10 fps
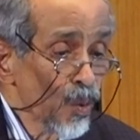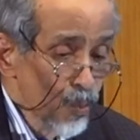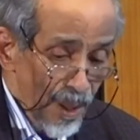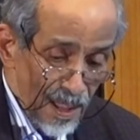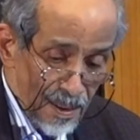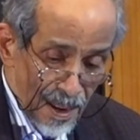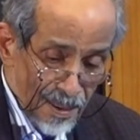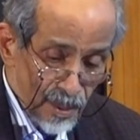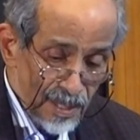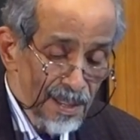Well, I
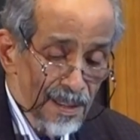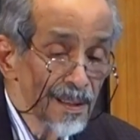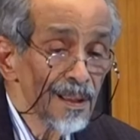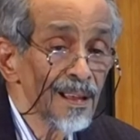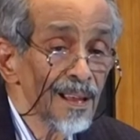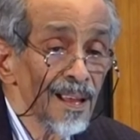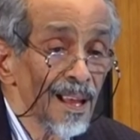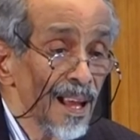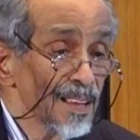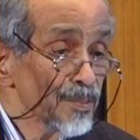don't think
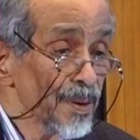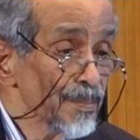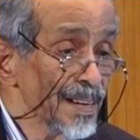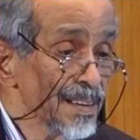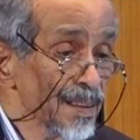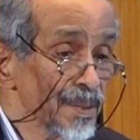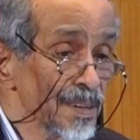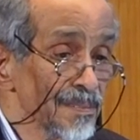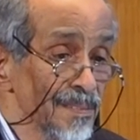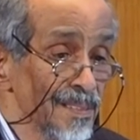I spend my time
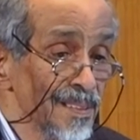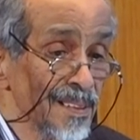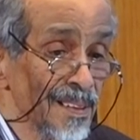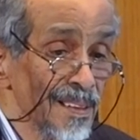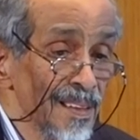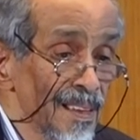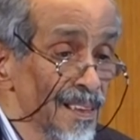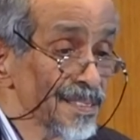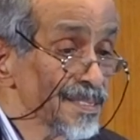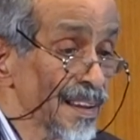here.
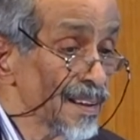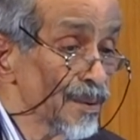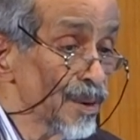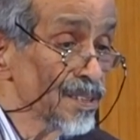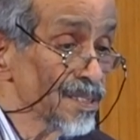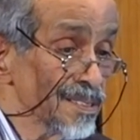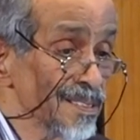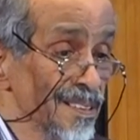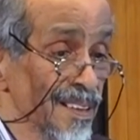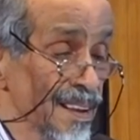China was
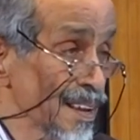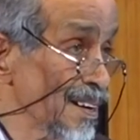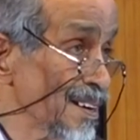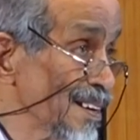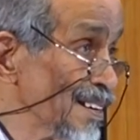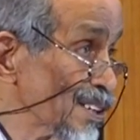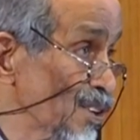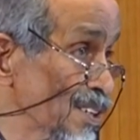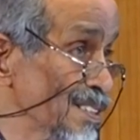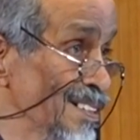a leader in
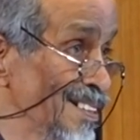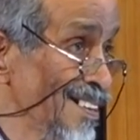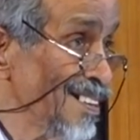technology.